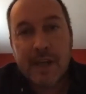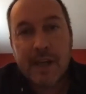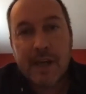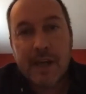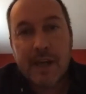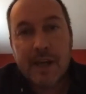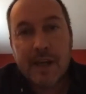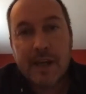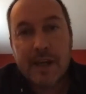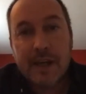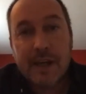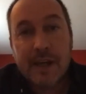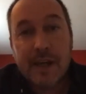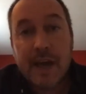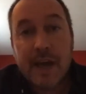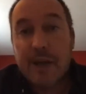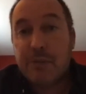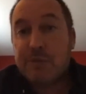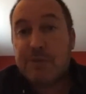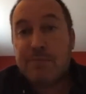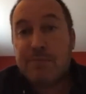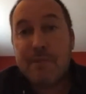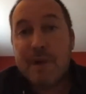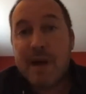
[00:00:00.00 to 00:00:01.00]
Uh, and it
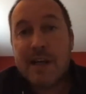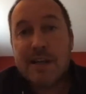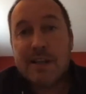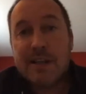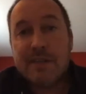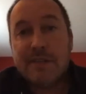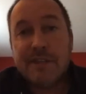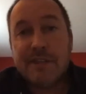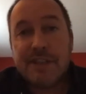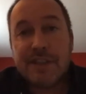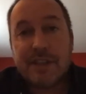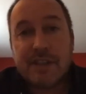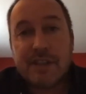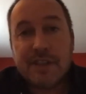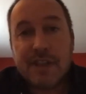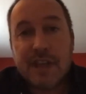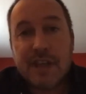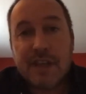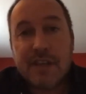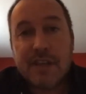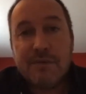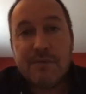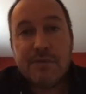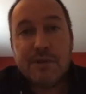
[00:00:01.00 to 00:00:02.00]
was massively
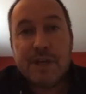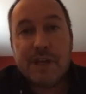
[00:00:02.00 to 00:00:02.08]
successful.